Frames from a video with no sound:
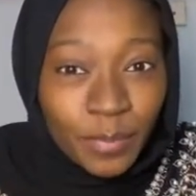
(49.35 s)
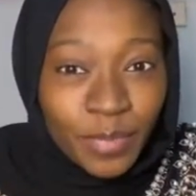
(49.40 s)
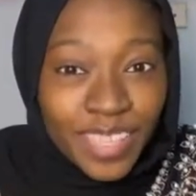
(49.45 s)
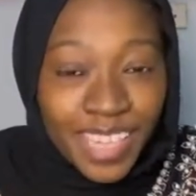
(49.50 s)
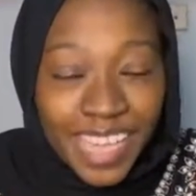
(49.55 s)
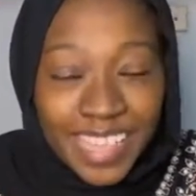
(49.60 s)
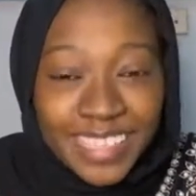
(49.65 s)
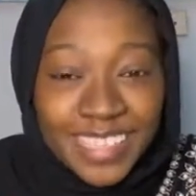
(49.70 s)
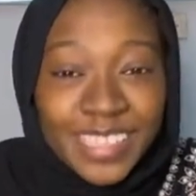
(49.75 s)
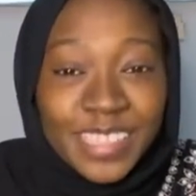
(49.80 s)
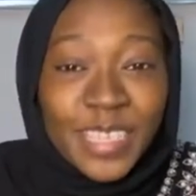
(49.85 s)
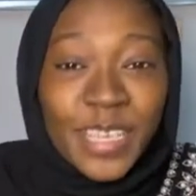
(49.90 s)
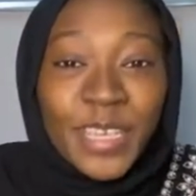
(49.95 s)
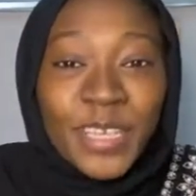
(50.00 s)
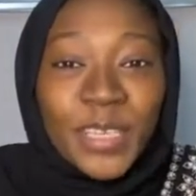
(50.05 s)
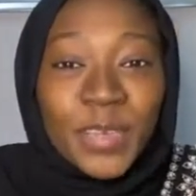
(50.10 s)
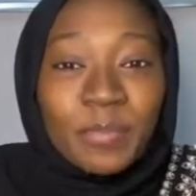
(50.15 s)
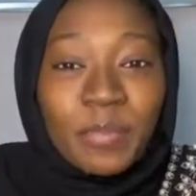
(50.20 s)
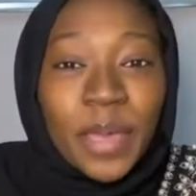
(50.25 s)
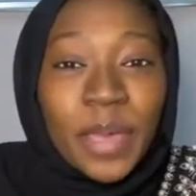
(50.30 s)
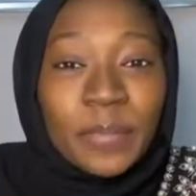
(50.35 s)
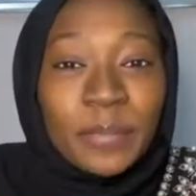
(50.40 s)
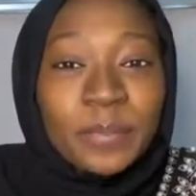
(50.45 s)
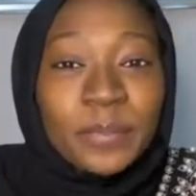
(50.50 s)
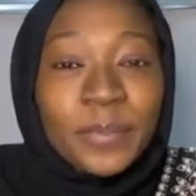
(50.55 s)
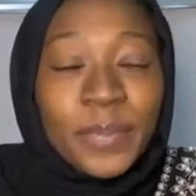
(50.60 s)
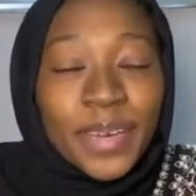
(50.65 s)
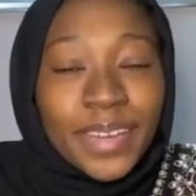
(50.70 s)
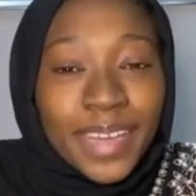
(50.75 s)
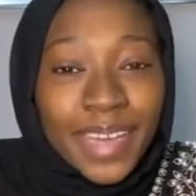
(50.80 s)
Yes, you might
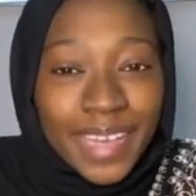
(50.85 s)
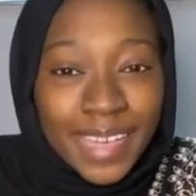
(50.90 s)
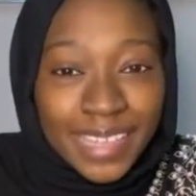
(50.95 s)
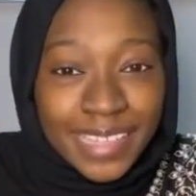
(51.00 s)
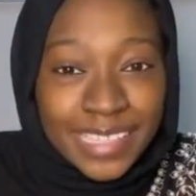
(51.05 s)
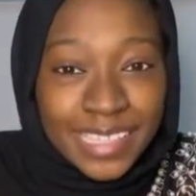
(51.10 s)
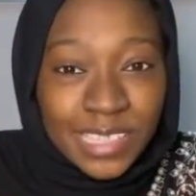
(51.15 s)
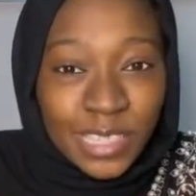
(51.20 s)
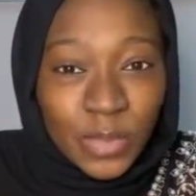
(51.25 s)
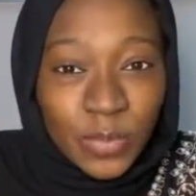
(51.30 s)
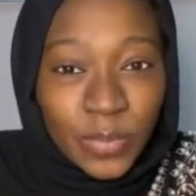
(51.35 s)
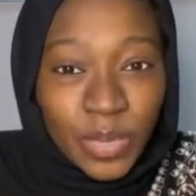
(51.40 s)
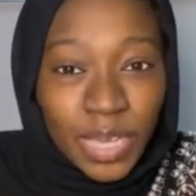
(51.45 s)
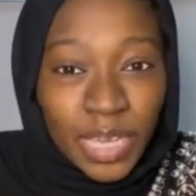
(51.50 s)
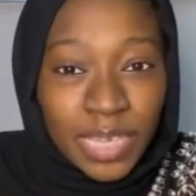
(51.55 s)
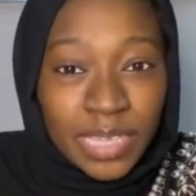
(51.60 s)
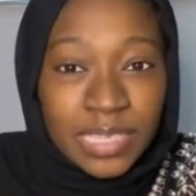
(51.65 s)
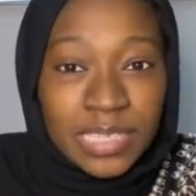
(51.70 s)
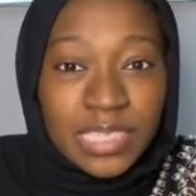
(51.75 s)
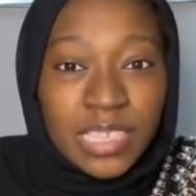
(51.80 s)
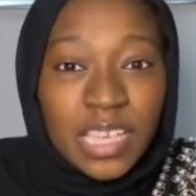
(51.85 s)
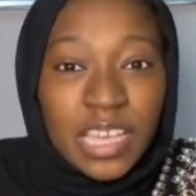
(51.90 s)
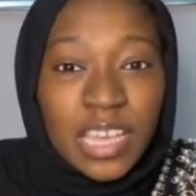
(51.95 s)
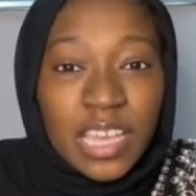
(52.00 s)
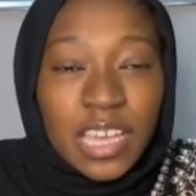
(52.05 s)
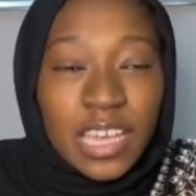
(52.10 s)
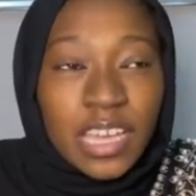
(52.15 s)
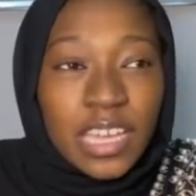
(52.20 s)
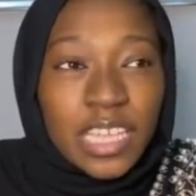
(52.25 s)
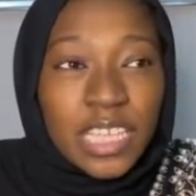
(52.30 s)
butt heads, you might,
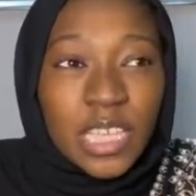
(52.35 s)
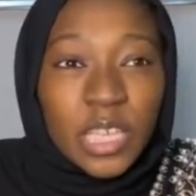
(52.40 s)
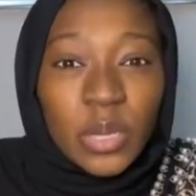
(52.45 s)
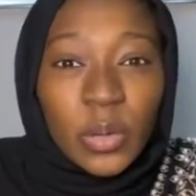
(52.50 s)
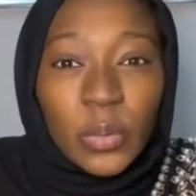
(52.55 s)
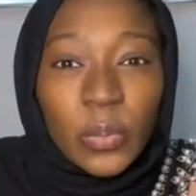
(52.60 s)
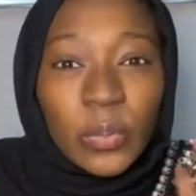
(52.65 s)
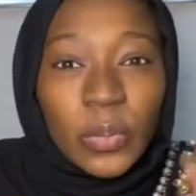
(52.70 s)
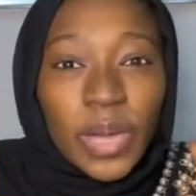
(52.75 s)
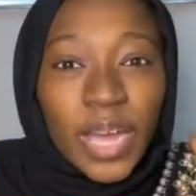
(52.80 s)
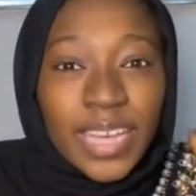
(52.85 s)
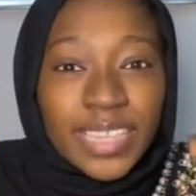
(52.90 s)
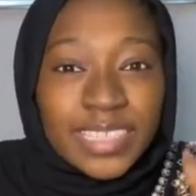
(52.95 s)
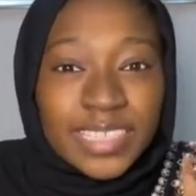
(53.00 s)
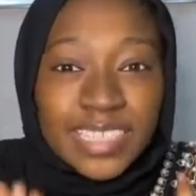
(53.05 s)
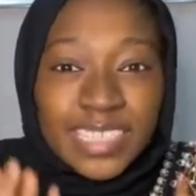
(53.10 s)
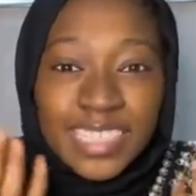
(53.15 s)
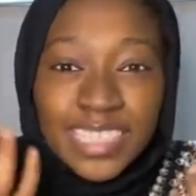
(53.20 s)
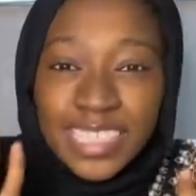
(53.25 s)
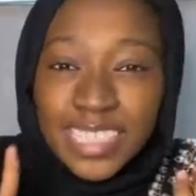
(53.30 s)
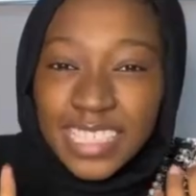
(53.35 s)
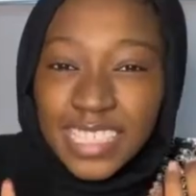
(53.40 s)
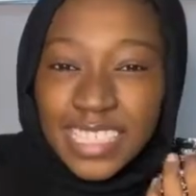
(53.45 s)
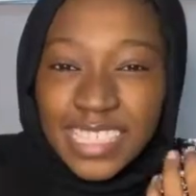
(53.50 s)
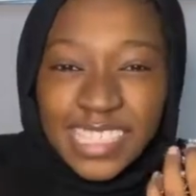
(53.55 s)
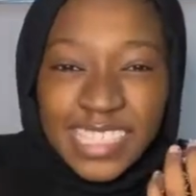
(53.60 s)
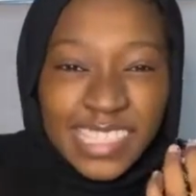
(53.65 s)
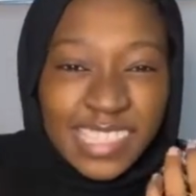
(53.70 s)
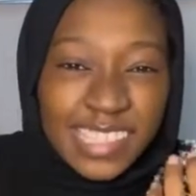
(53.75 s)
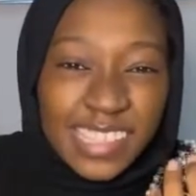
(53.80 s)
you know,
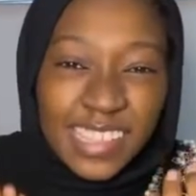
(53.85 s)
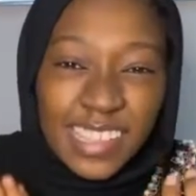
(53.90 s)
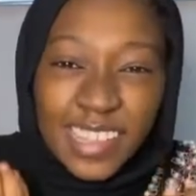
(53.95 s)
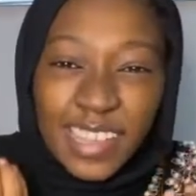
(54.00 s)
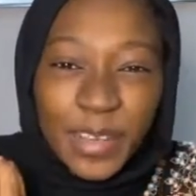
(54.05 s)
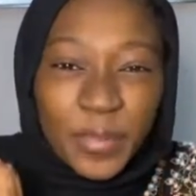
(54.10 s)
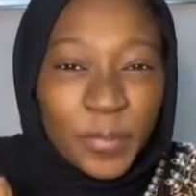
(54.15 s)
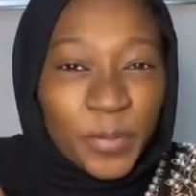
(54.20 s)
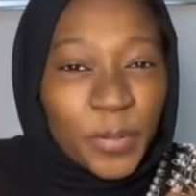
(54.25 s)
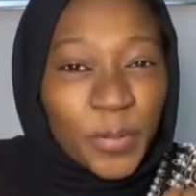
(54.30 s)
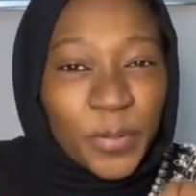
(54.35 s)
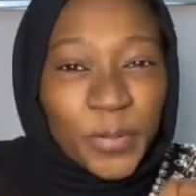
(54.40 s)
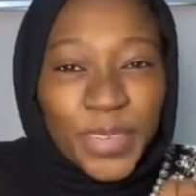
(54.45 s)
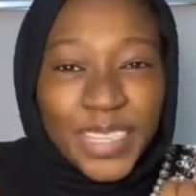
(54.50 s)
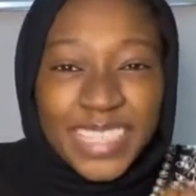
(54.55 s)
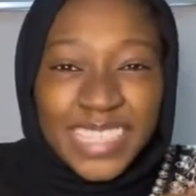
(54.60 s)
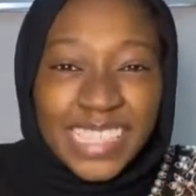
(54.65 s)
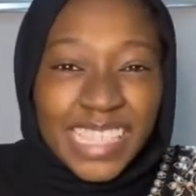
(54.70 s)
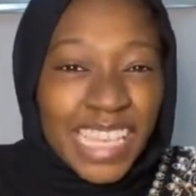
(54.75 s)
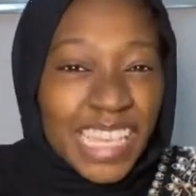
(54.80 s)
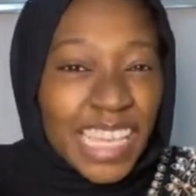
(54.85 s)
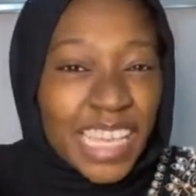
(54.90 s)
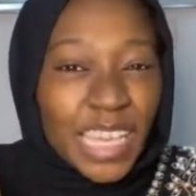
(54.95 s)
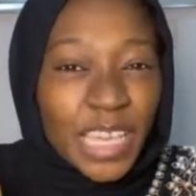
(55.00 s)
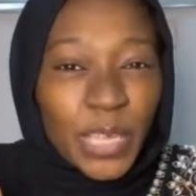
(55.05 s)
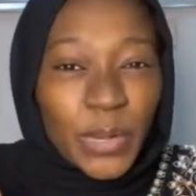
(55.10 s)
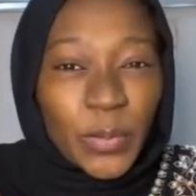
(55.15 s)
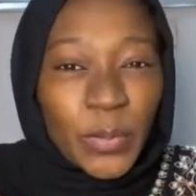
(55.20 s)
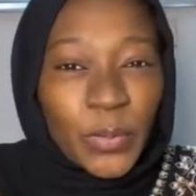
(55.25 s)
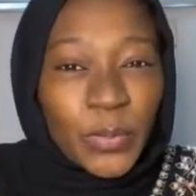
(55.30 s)
ideas would always, like, you
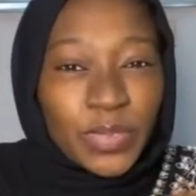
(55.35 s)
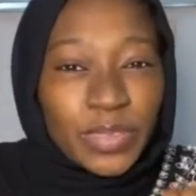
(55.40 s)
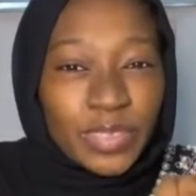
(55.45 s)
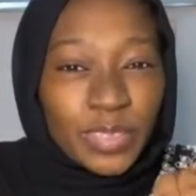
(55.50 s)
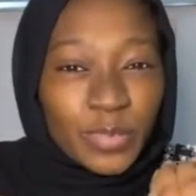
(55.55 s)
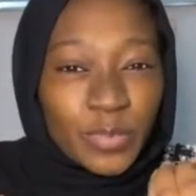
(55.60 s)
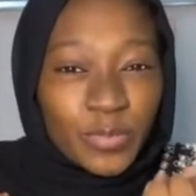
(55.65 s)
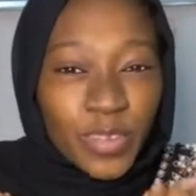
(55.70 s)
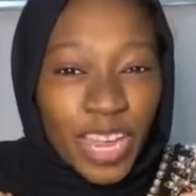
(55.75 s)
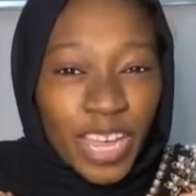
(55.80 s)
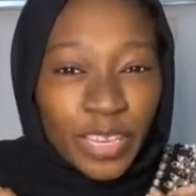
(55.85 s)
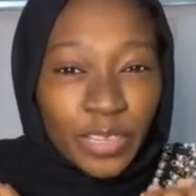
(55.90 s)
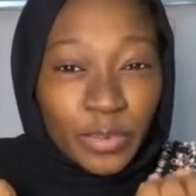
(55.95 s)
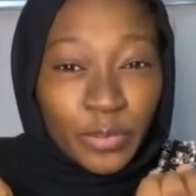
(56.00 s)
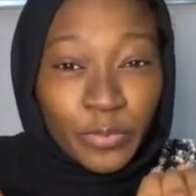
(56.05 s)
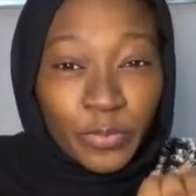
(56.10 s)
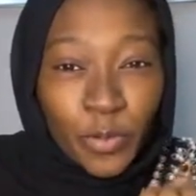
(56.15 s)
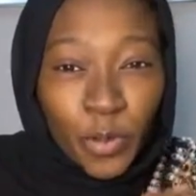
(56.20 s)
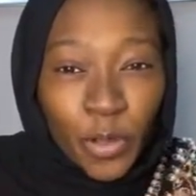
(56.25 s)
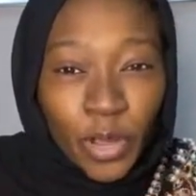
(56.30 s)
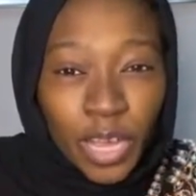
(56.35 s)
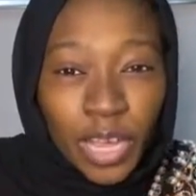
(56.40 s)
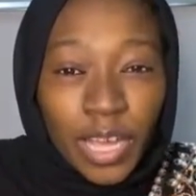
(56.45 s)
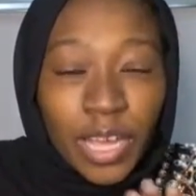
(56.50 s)
know, you're right, you're wrong.